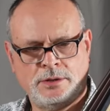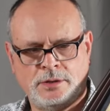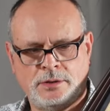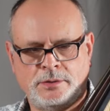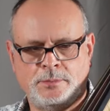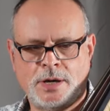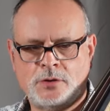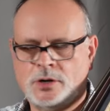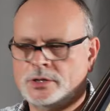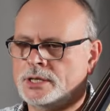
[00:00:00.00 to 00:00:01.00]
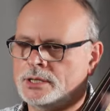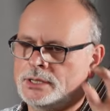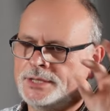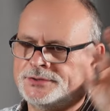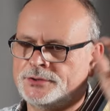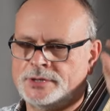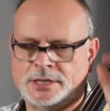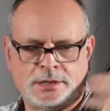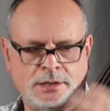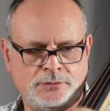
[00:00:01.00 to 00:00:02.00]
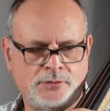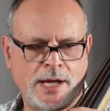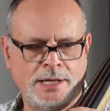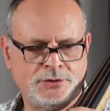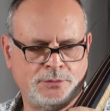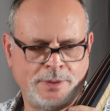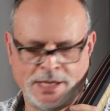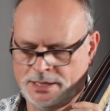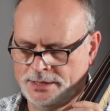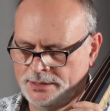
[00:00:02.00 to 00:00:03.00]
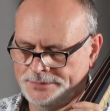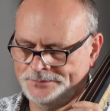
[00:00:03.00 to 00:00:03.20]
the Baroque historical way to play.